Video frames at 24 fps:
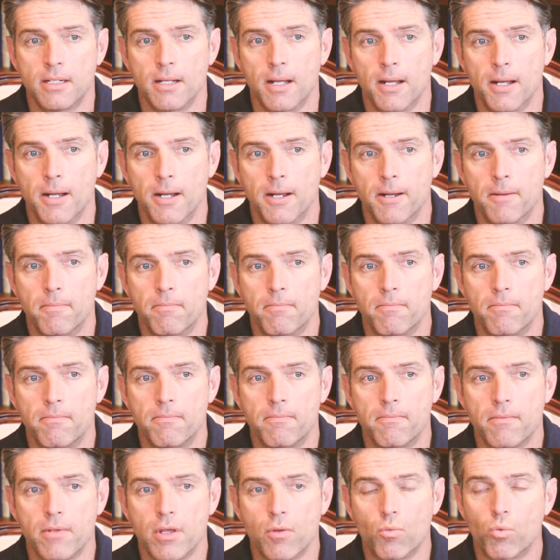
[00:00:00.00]
Um,
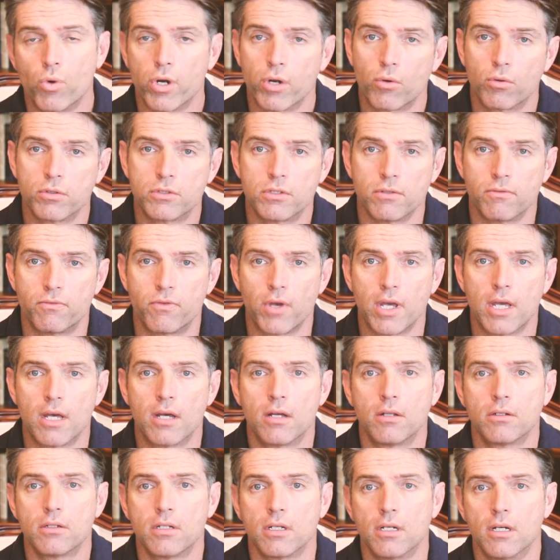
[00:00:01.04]
and where was it
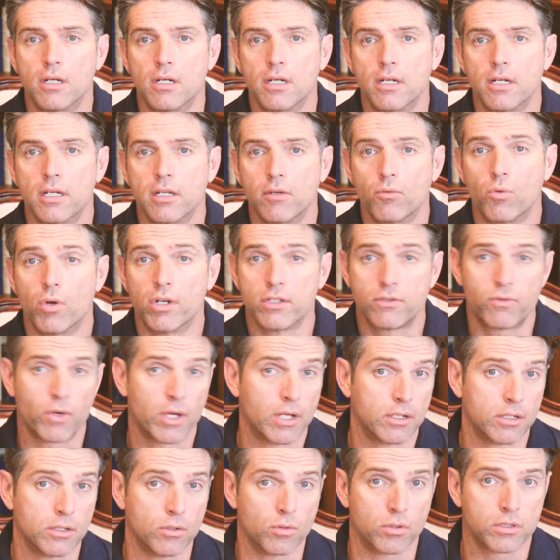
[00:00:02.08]
found? Uh, it was
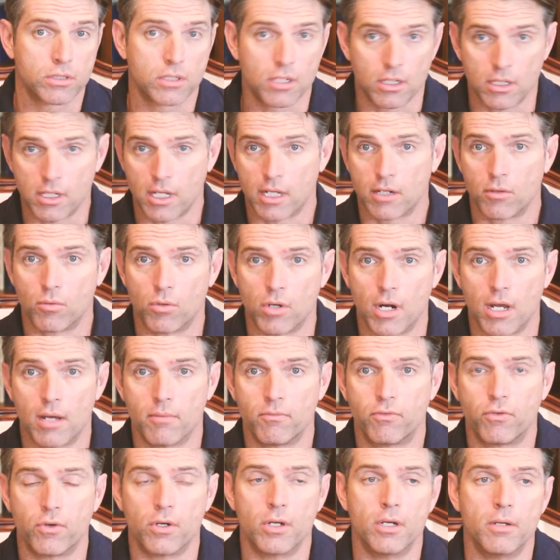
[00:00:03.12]
found in North Carolina, where
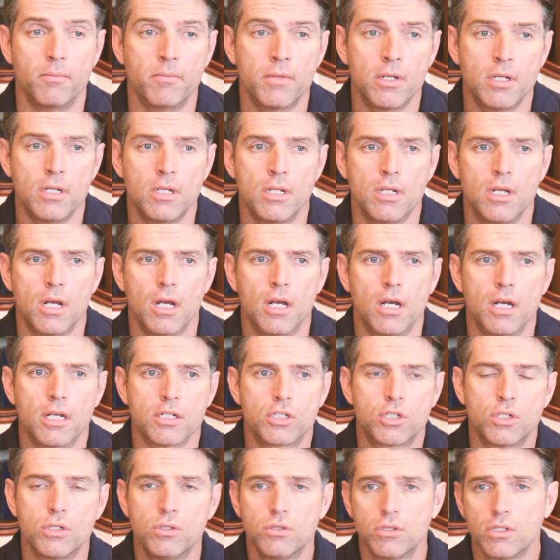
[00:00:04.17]
I'm from. Uh,
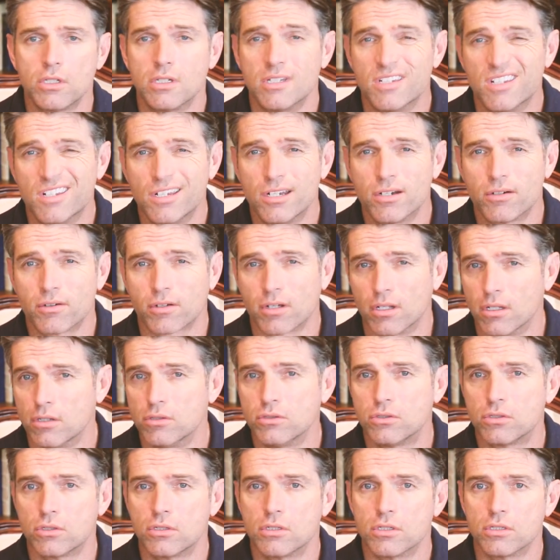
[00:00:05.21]
it's usually near,
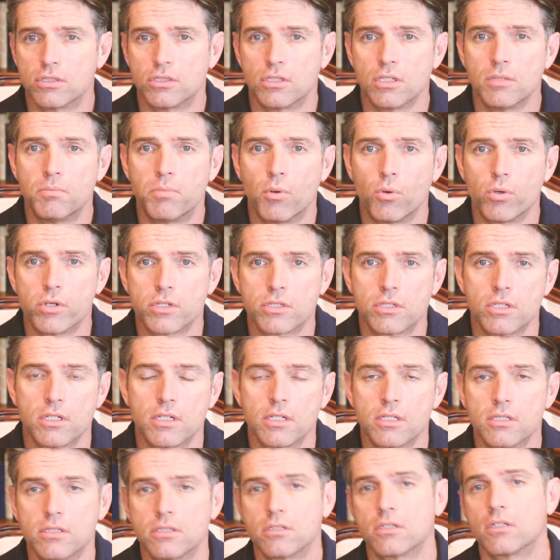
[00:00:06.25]
closer to seaport
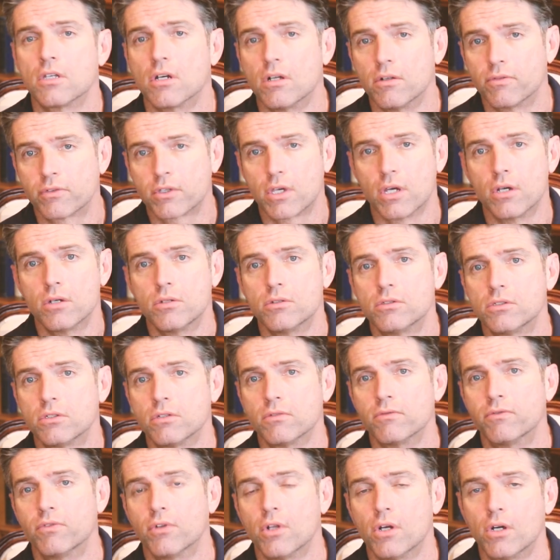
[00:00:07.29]
cities, the Gulf Coast,
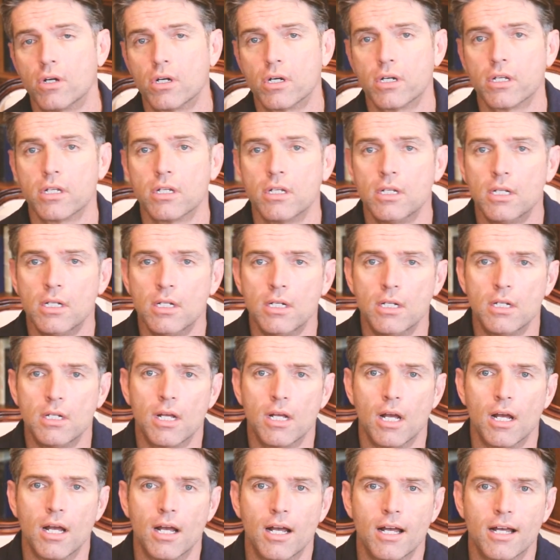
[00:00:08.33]
and Florida.
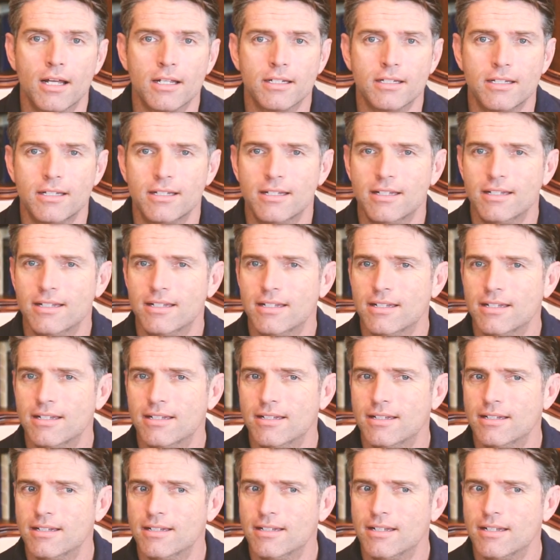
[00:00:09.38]
Uh,
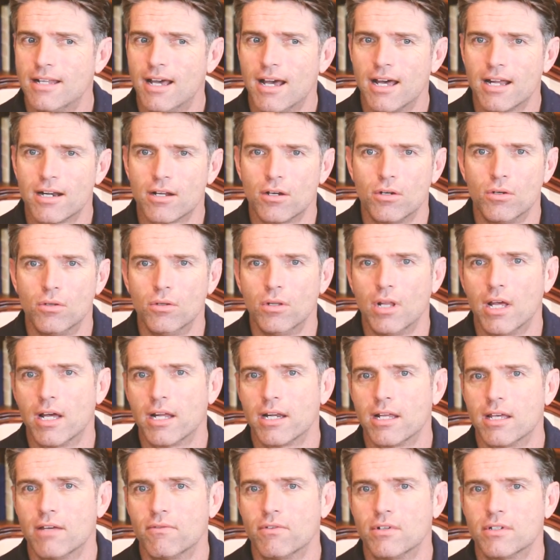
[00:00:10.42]
not a whole lot
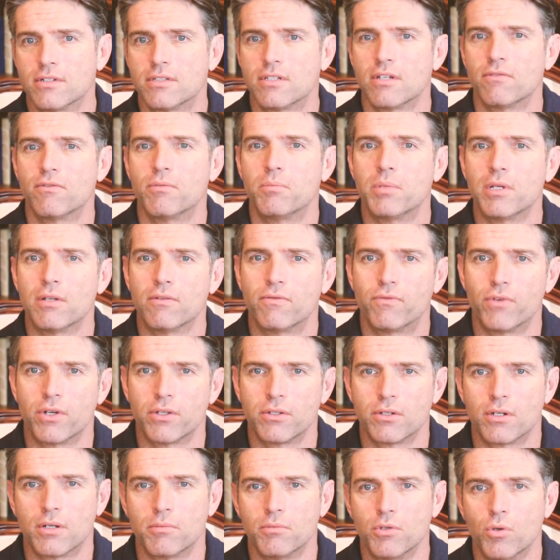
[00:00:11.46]
of evidence of it being
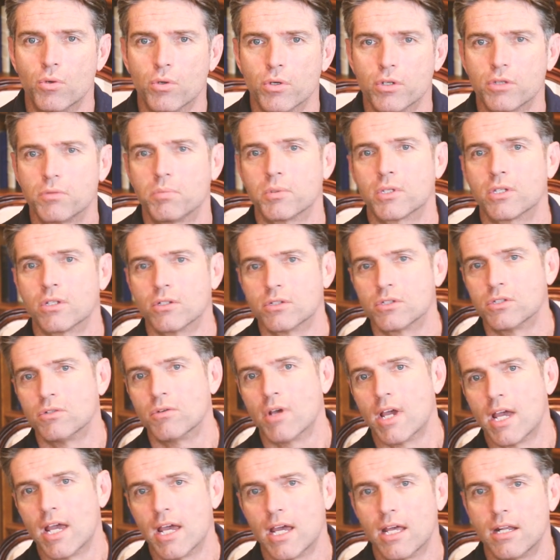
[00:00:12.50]
further up north because you
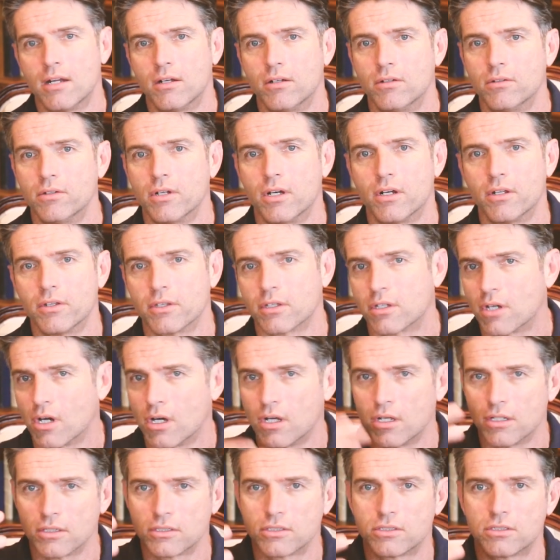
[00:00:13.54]
add on all the
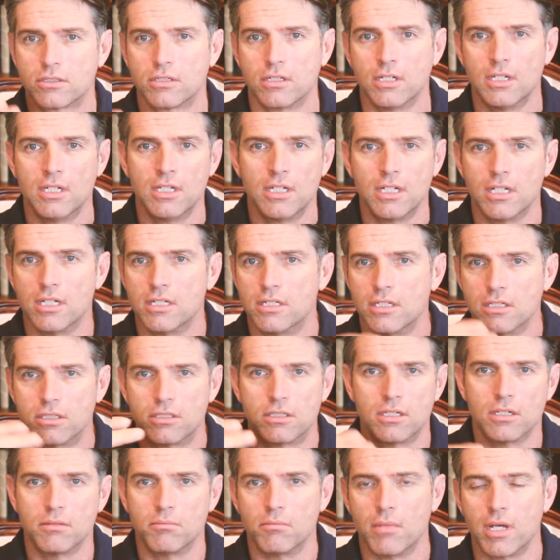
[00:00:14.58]
cost. It just
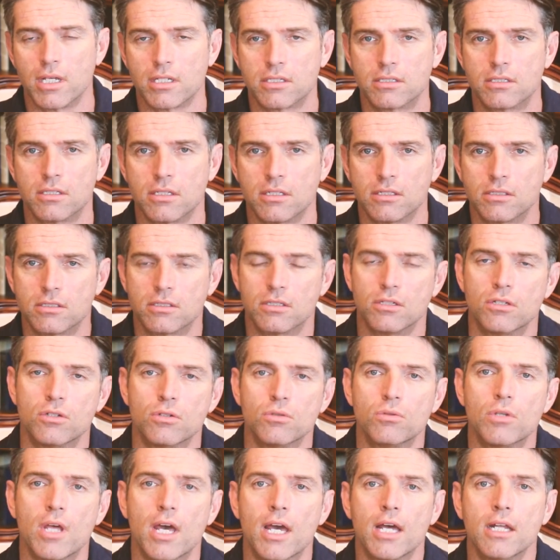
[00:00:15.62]
didn't make sense to
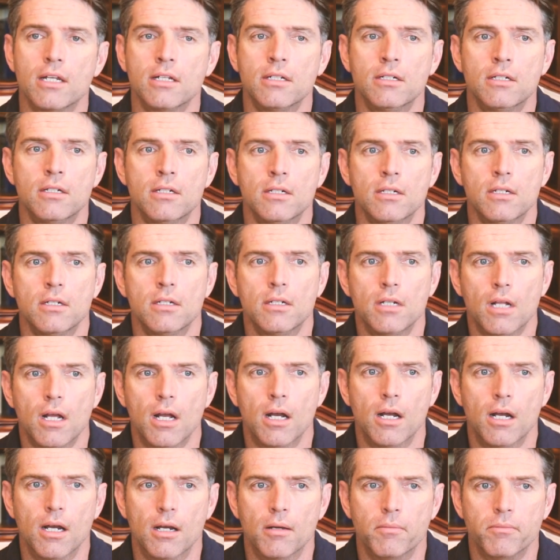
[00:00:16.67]
do that
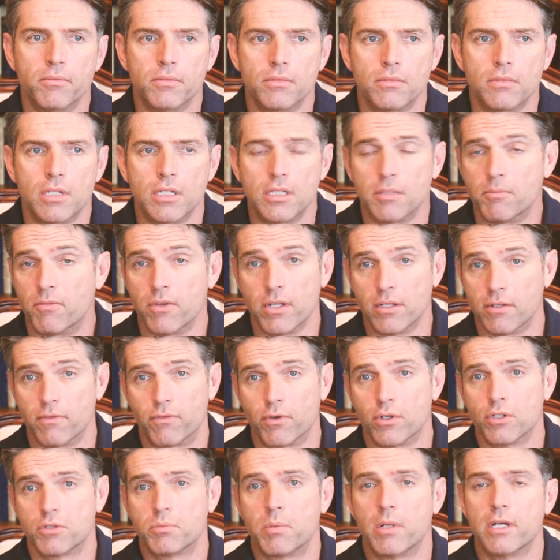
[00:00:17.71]
um, in, the, in the
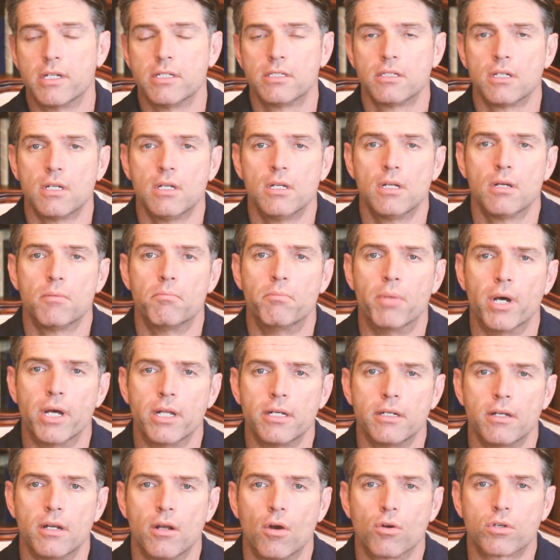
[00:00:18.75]
first place.
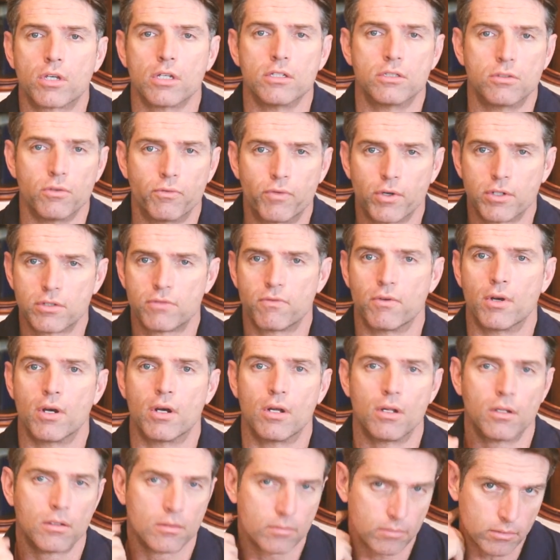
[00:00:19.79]
But, okay, so first of
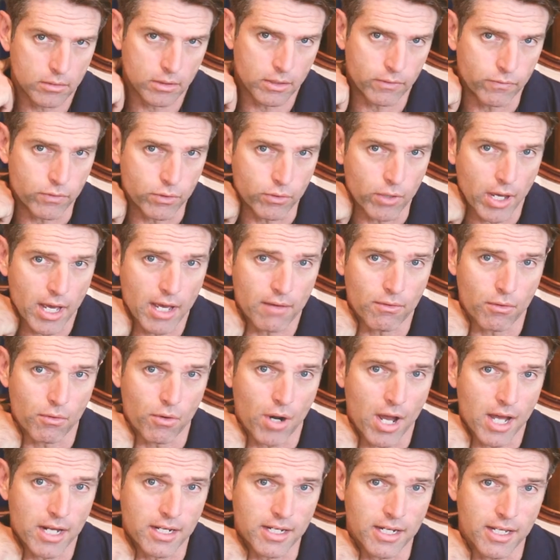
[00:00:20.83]
all, if you have a
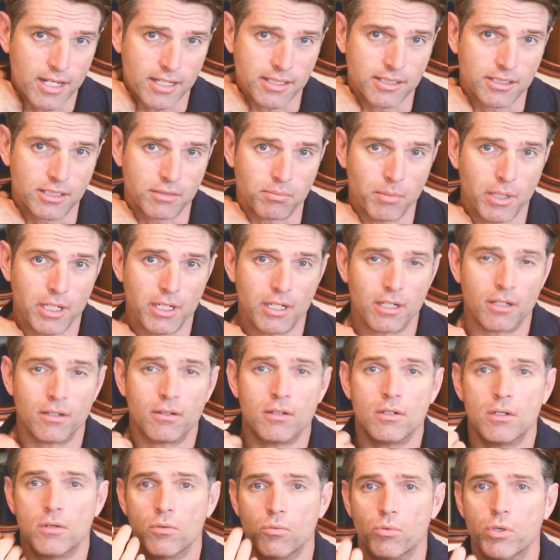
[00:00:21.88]
rotten egg smell,
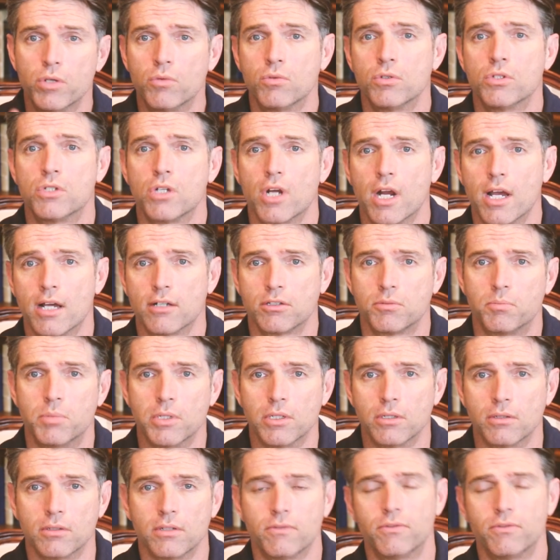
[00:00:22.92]
when was your house built?